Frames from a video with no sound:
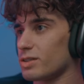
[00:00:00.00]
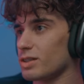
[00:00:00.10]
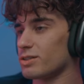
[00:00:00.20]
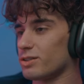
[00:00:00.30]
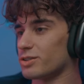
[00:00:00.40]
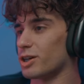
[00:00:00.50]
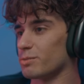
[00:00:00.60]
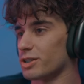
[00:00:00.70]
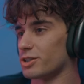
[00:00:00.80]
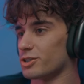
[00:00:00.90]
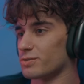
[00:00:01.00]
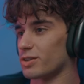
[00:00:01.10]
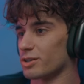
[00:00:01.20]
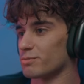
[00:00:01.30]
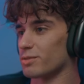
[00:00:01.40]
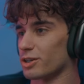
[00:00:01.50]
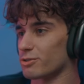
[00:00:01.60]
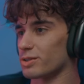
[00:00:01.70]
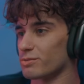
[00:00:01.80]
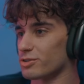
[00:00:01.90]
Don't tell me he just fucking
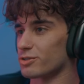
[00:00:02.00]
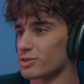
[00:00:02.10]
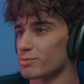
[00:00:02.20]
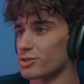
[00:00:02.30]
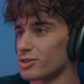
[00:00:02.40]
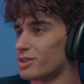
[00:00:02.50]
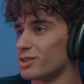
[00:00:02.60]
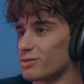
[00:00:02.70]
microwaves it or some shit.